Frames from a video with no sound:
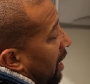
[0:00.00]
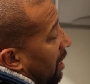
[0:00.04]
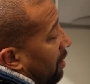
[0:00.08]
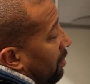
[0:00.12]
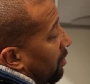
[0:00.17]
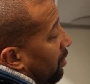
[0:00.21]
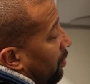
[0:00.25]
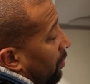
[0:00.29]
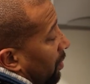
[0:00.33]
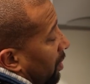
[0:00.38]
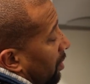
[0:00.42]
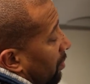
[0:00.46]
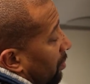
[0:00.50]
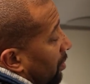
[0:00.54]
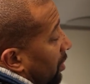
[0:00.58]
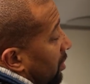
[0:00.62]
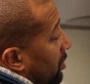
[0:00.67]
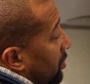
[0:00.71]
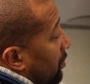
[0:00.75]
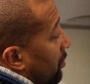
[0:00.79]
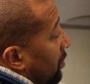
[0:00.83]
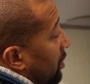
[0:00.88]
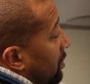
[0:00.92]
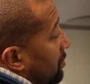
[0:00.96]
I don't know what her
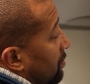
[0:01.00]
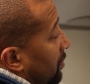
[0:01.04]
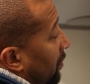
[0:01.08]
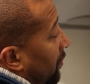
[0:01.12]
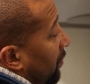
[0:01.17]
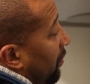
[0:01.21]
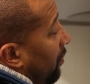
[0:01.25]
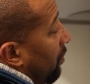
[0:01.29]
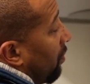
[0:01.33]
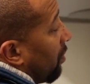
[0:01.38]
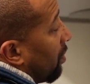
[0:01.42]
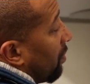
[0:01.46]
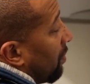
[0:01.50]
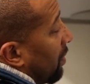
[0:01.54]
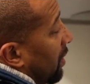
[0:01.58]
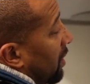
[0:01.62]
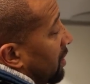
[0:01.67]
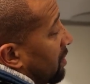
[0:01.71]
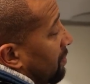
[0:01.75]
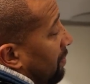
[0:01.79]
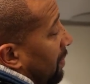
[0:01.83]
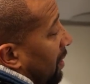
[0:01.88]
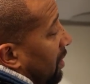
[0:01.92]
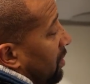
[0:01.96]
pressure was before, but
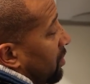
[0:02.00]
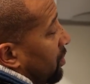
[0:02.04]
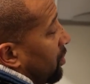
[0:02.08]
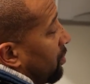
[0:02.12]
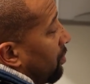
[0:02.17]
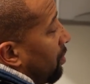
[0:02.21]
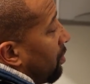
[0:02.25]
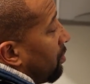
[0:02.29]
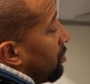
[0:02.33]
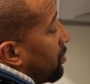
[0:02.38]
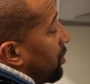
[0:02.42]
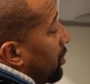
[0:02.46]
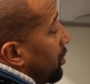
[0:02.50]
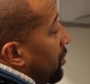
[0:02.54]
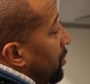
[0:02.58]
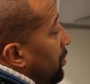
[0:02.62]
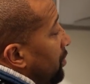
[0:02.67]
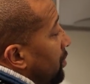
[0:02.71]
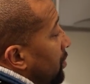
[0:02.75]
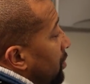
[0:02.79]
it's about 202.